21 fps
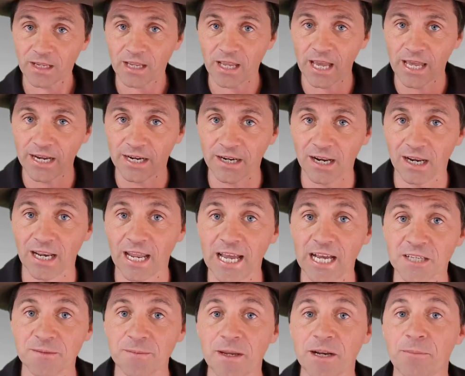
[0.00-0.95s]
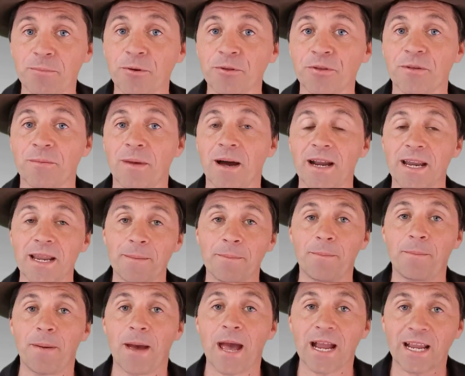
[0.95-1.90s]
And it allows me to put the money
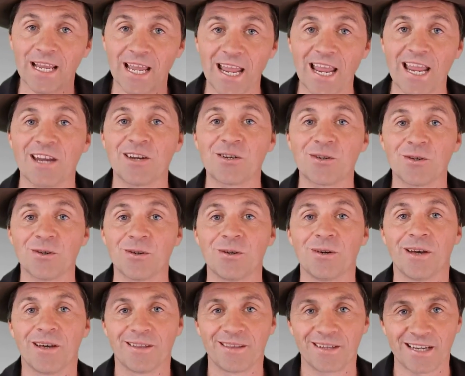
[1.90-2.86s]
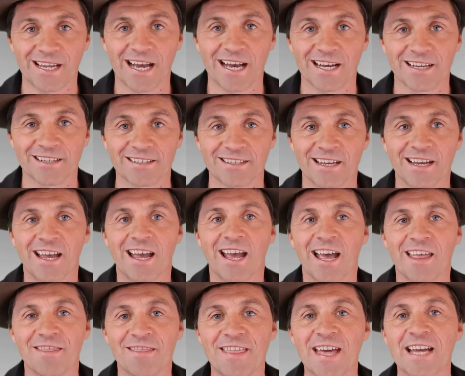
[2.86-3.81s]
back into the cars.
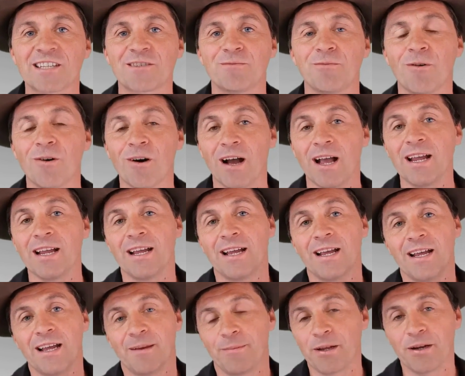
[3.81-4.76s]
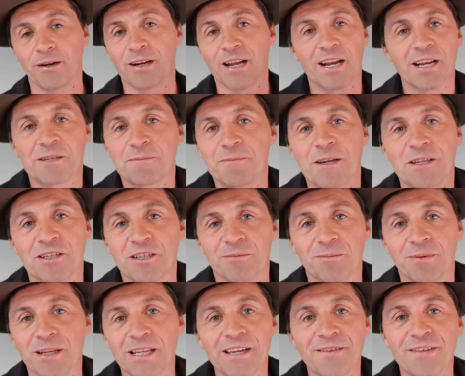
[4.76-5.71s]
And that's why, but I don't expect you to
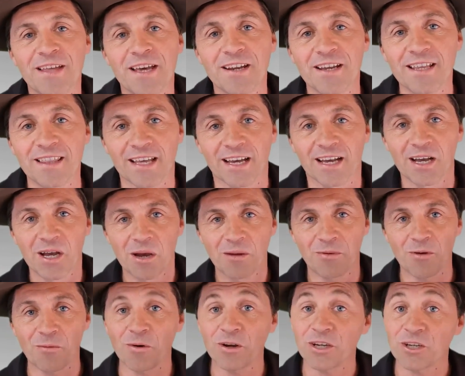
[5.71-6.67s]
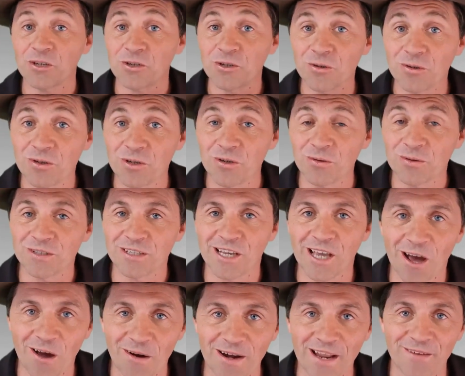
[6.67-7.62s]
believe that either. But what you should do is
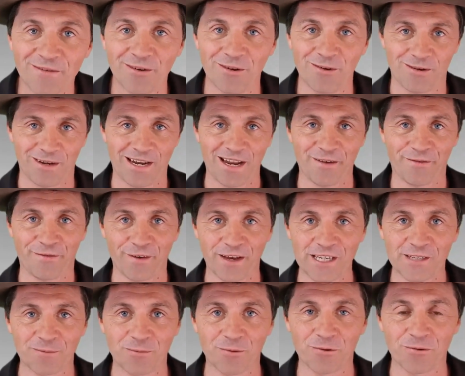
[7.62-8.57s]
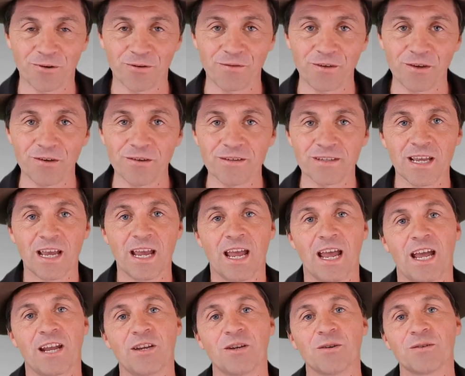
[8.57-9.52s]
go and have a look at our Facebook reviews
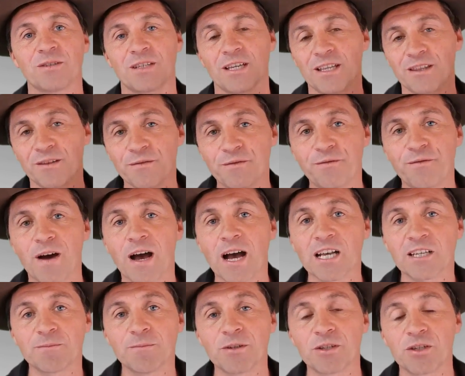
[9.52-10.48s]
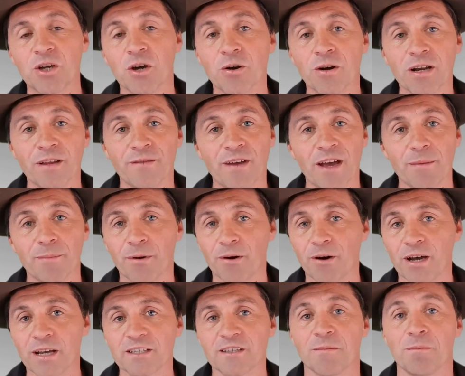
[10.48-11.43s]
and you'll see the vast majority of our
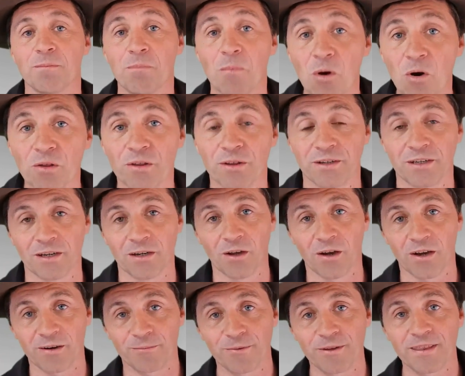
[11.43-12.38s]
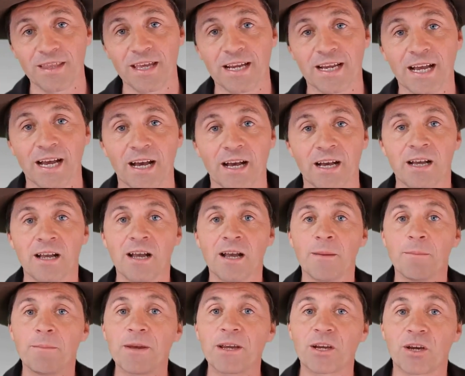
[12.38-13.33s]
buyers are more than delighted with their car
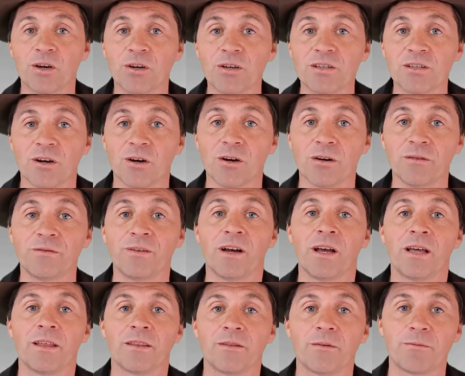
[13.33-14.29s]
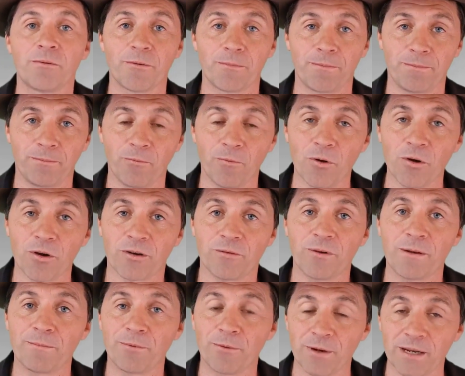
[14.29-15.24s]
because of the work
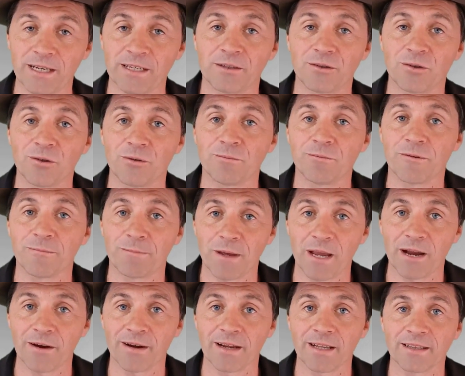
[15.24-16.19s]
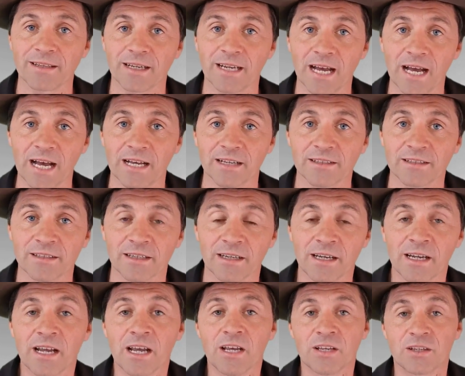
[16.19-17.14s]
we put into preparing the cars.
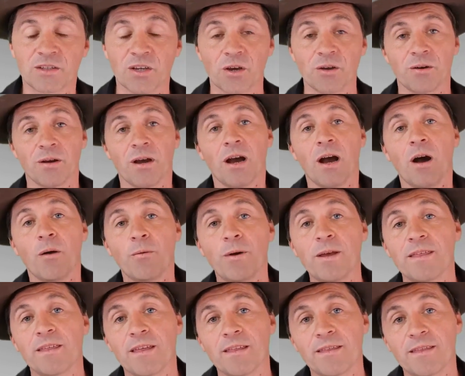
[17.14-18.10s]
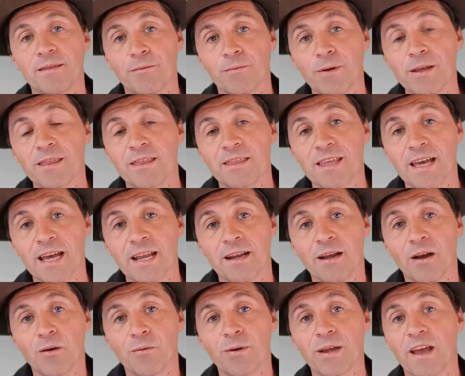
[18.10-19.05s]
So with
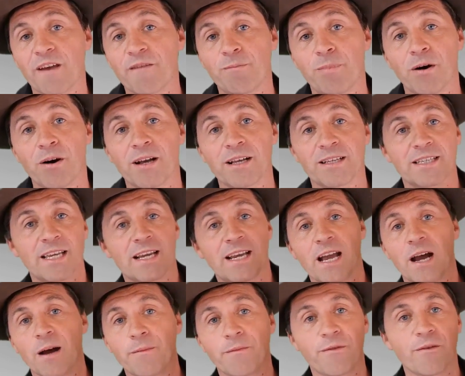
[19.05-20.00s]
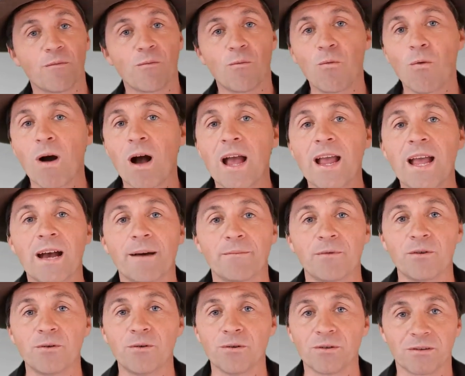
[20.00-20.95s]
that, we have buyers, they come from way up
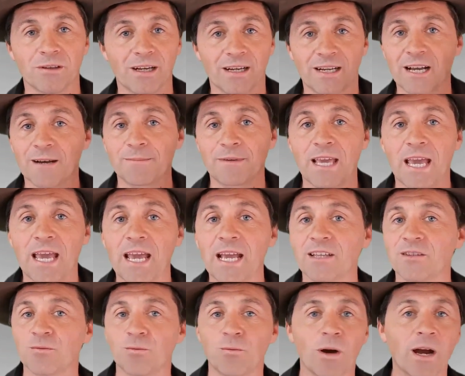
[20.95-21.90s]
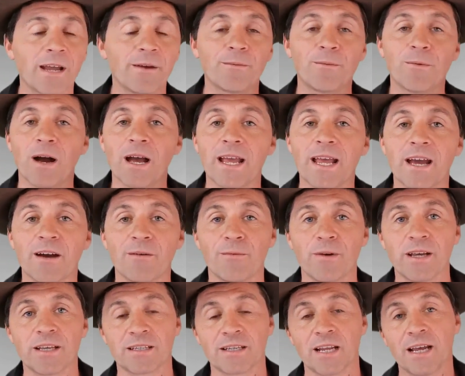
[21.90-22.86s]
north, like up Cairns, way out
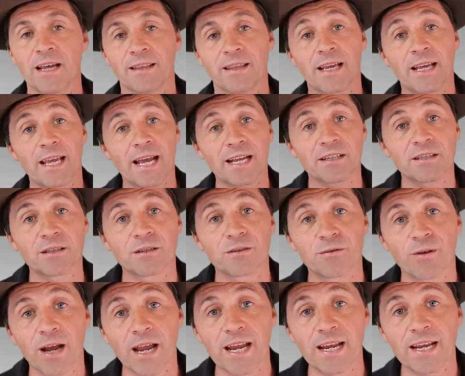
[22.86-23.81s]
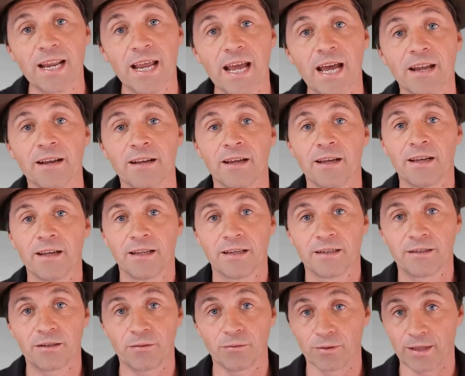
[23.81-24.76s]
west. They catch the train down,
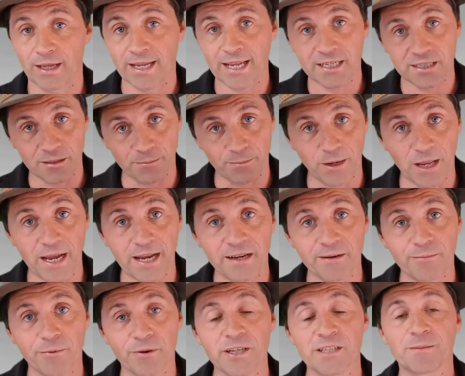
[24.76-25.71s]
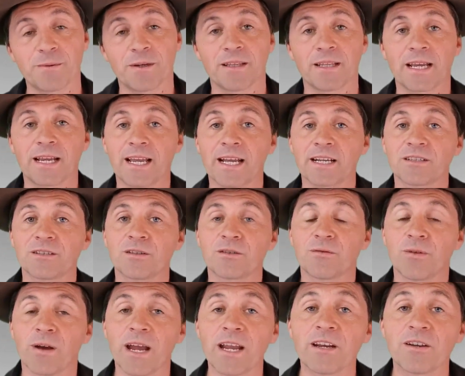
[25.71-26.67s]
or they catch the plane to Brisbane, they catch the
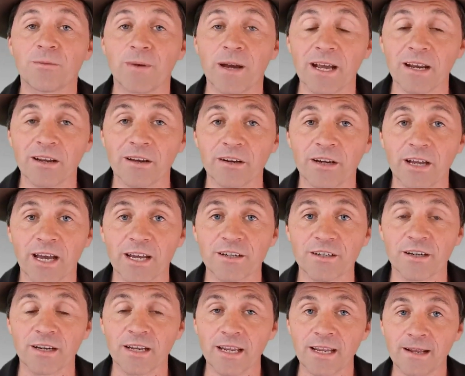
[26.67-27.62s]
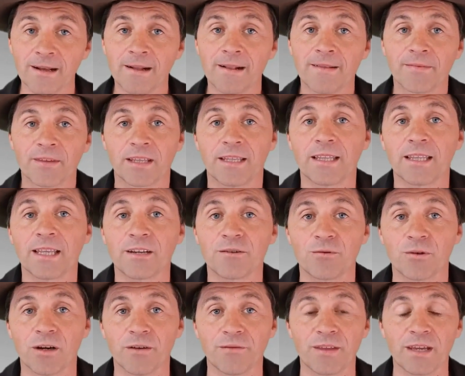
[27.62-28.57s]
train to our location here, and then they
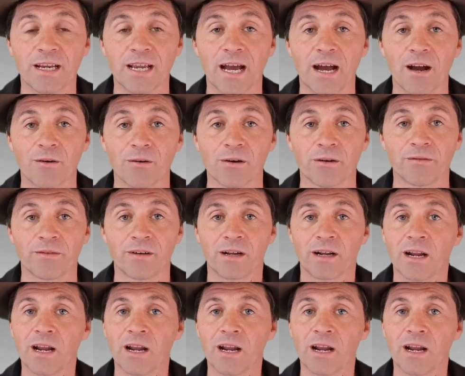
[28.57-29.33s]
drive their car off.